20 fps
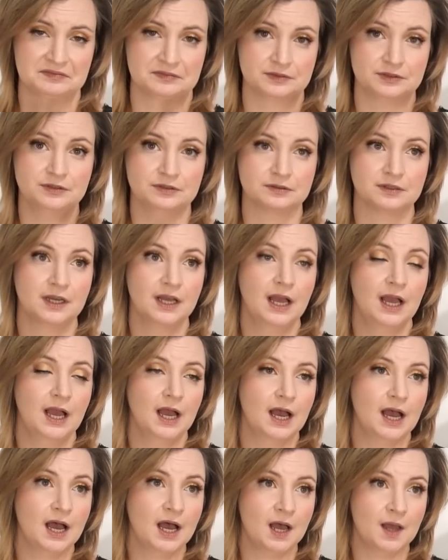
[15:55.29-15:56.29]
Ooh.
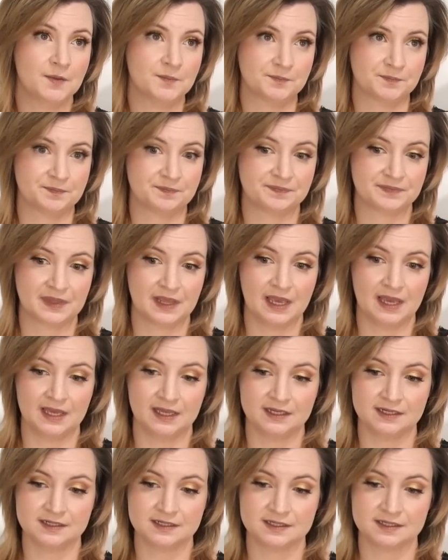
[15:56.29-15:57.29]
Um,
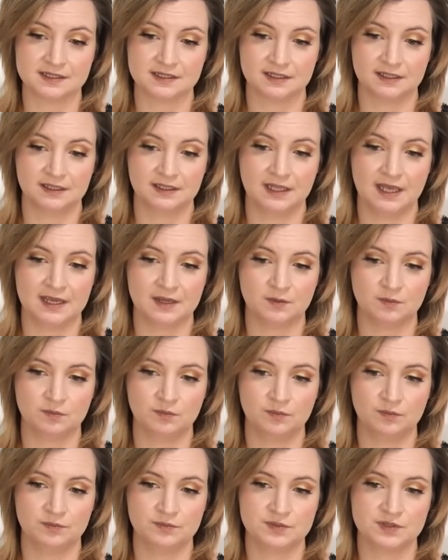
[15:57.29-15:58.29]
and like,
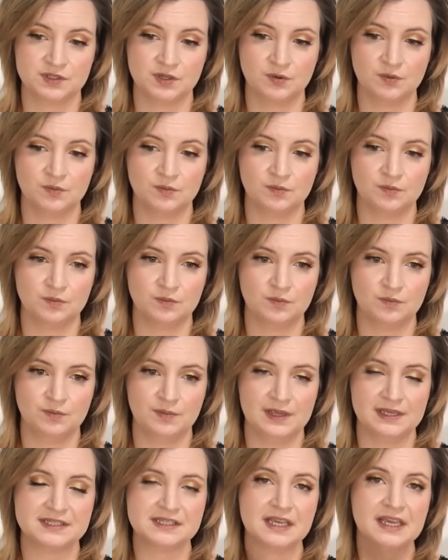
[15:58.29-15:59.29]
so
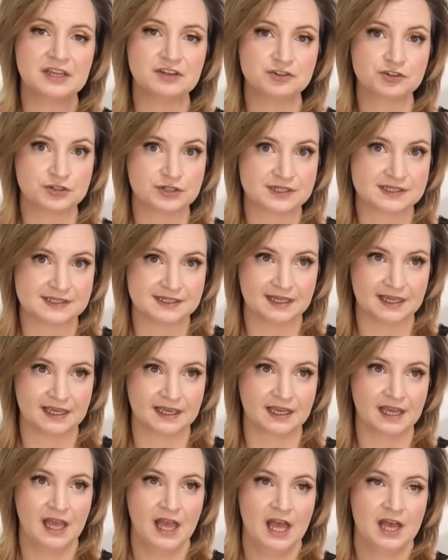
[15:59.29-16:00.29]
it's
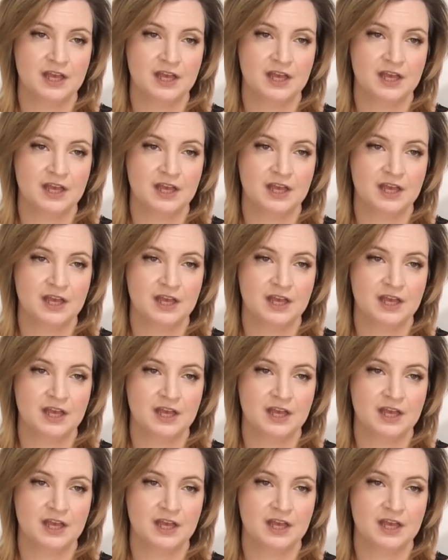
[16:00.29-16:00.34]
interesting